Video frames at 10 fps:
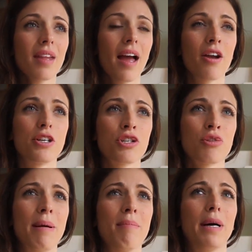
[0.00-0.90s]
And I just
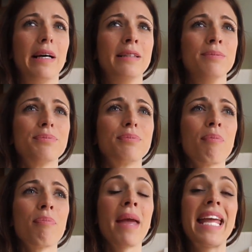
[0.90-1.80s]
remember
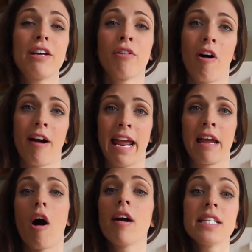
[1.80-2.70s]
Pete
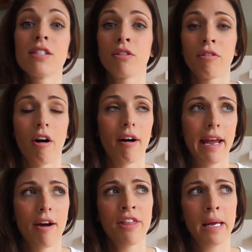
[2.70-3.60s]
crying. I didn't
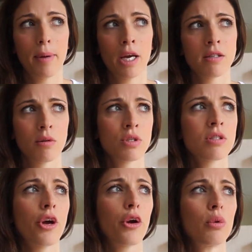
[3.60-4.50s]
cry, I think because I was
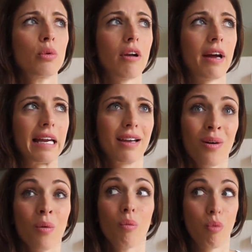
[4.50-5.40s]
so like,
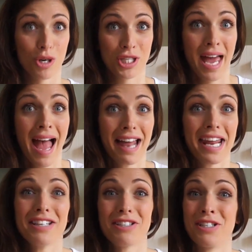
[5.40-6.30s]
what the hell
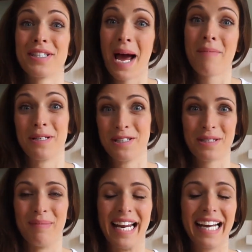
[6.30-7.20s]
has just happened
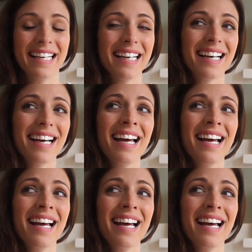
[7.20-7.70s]
to me?